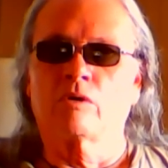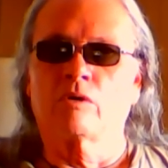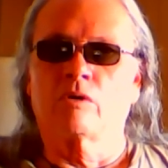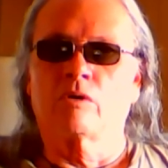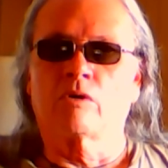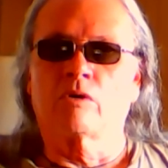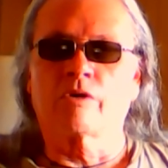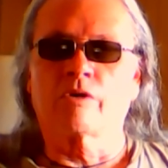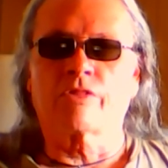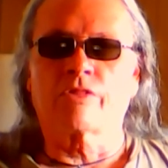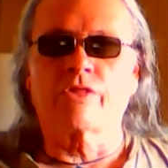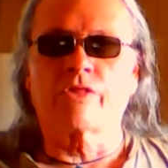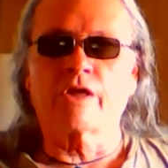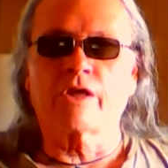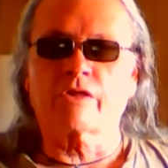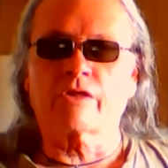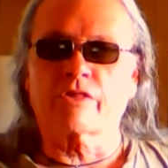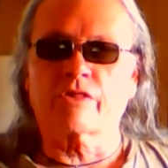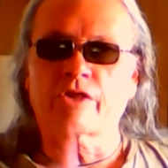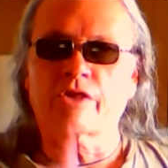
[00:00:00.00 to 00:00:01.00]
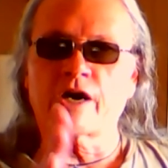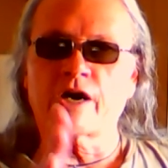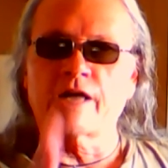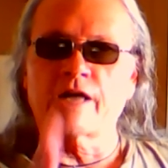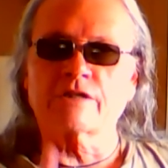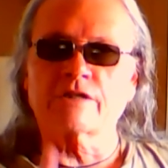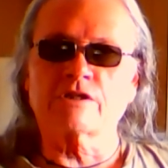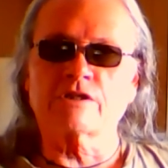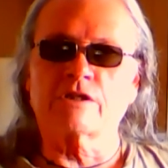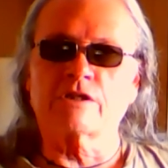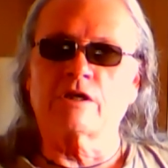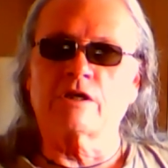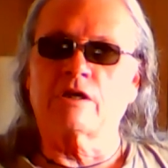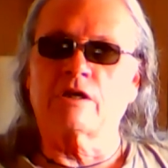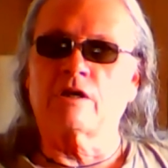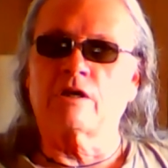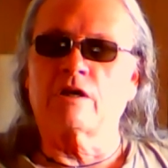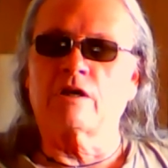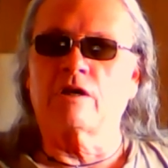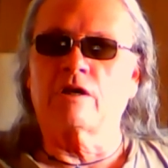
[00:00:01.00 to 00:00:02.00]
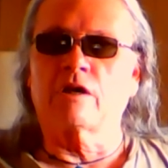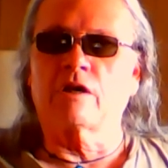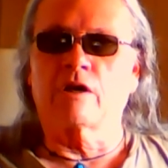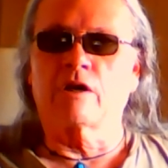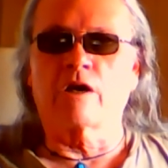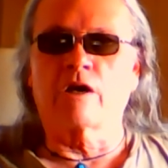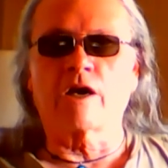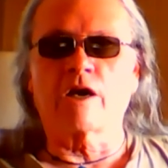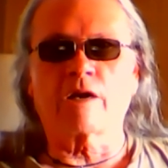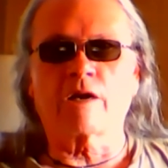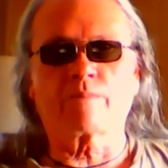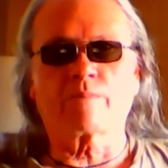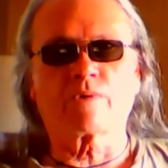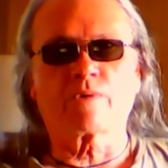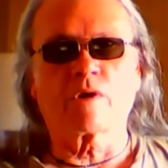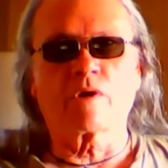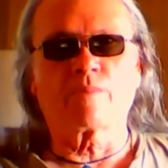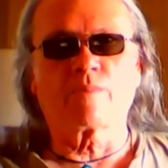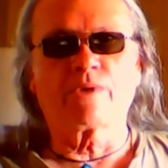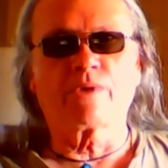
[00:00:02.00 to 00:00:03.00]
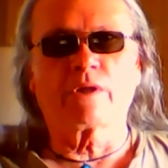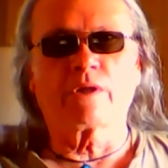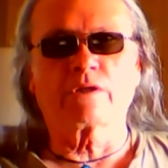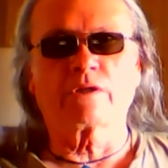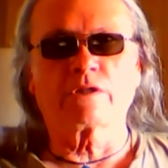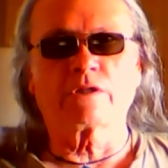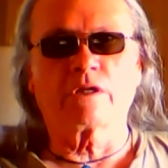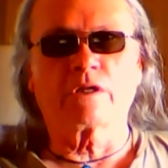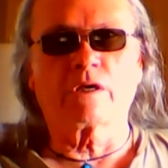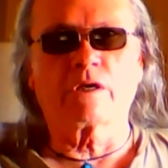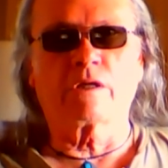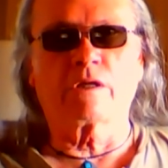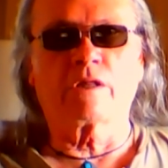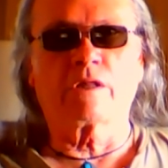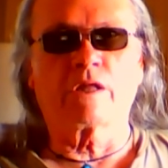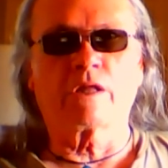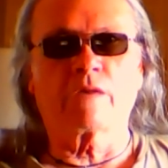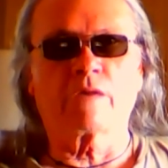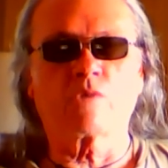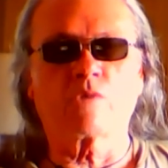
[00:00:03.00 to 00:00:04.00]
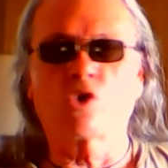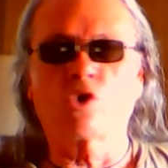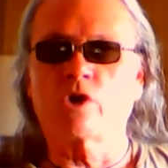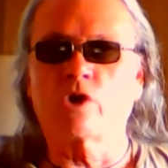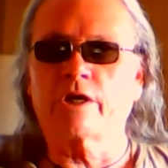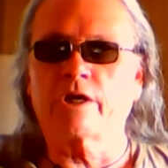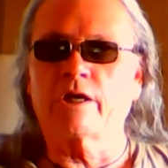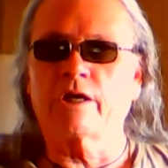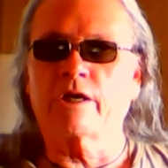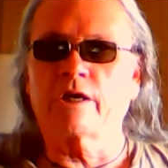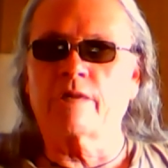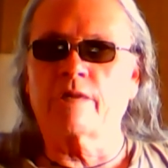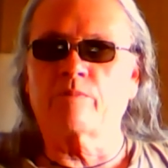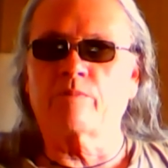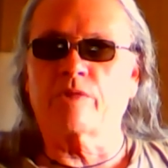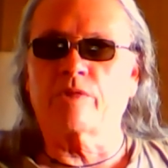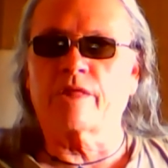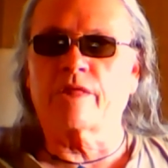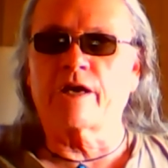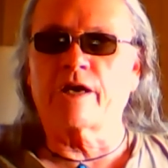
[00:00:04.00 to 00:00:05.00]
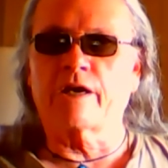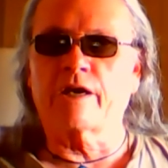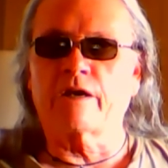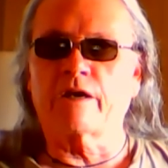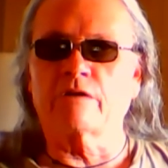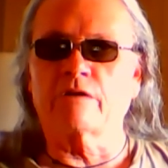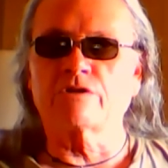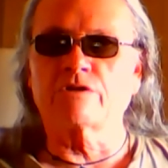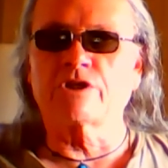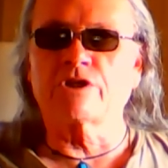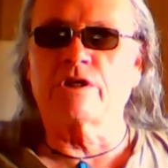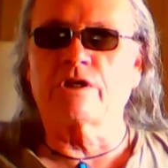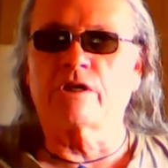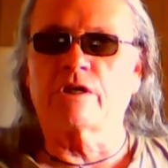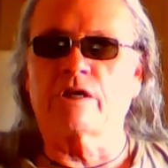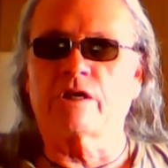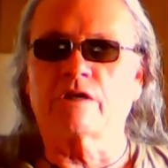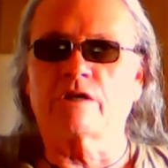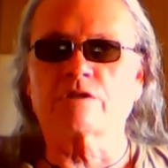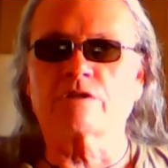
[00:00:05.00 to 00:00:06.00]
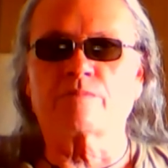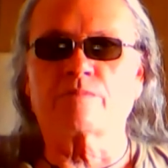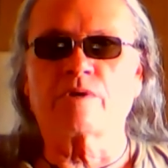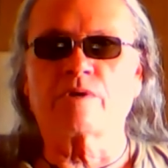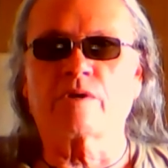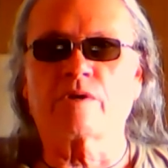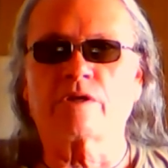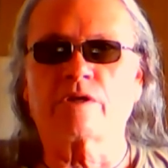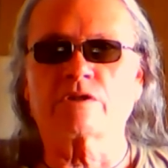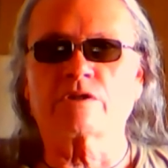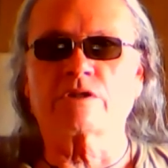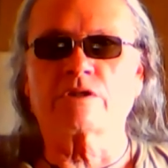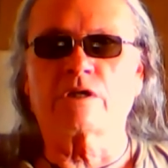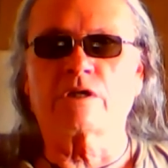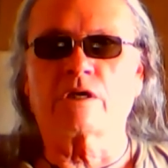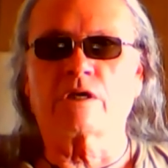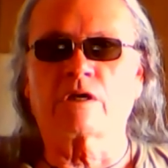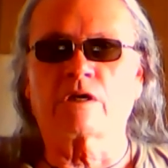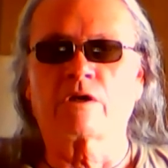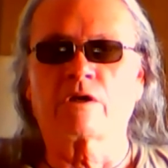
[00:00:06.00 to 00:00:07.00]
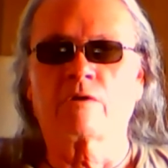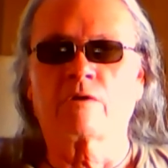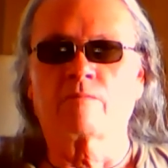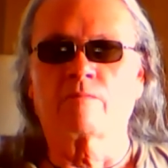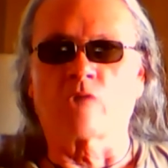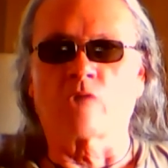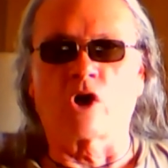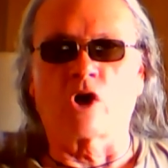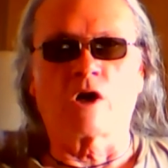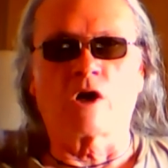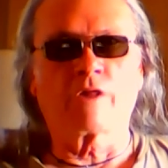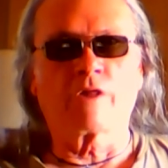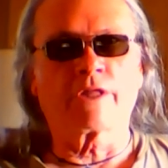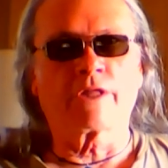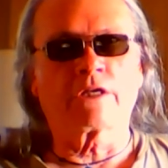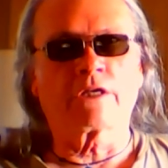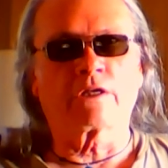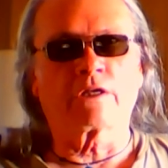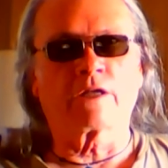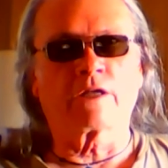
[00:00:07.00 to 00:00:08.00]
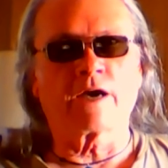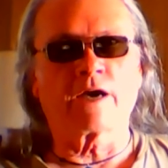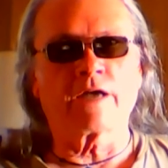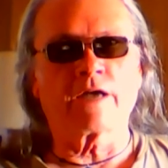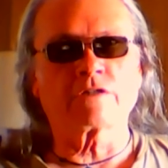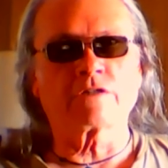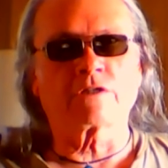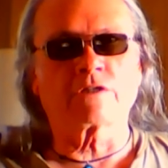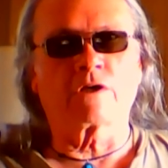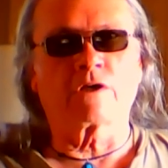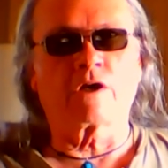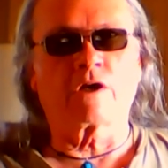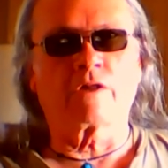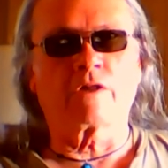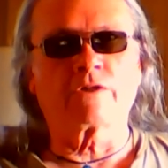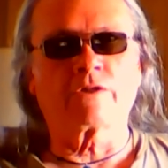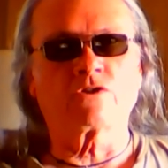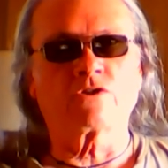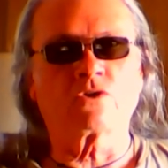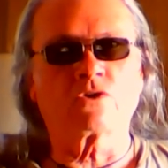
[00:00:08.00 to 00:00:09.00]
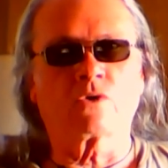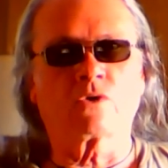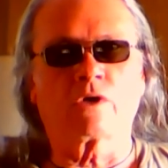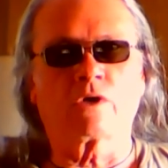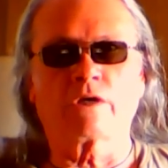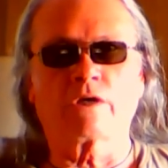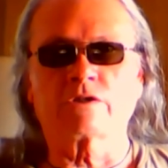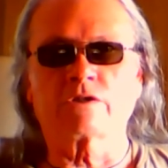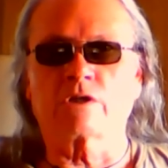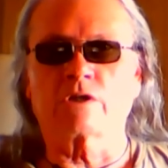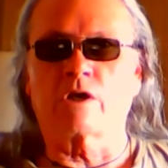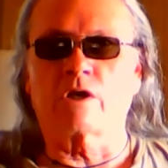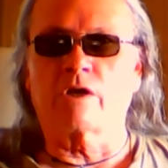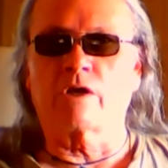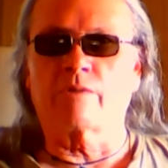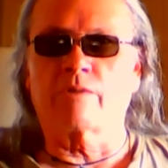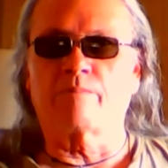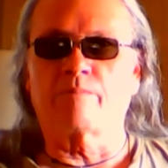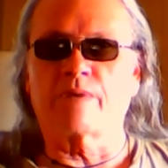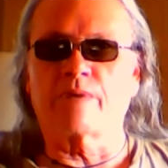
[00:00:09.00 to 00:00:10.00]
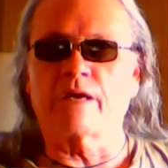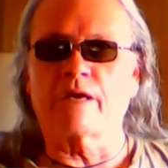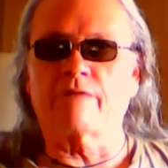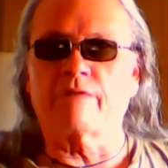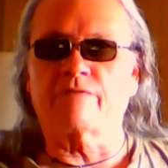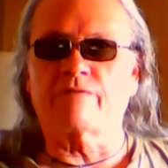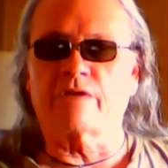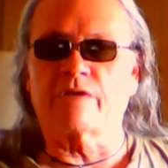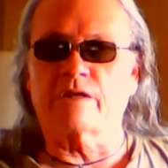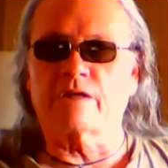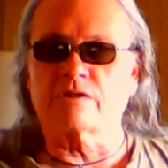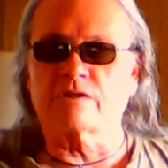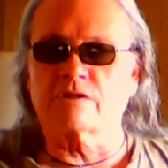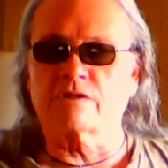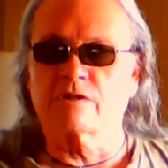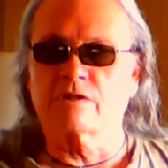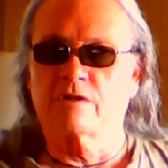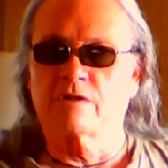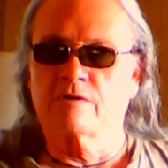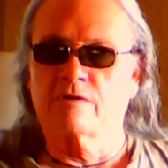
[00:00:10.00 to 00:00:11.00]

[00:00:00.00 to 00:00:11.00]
or think thoughts that are not appropriate to them hooking up with that energy and experiencing all the delights and all the joys and all the benefits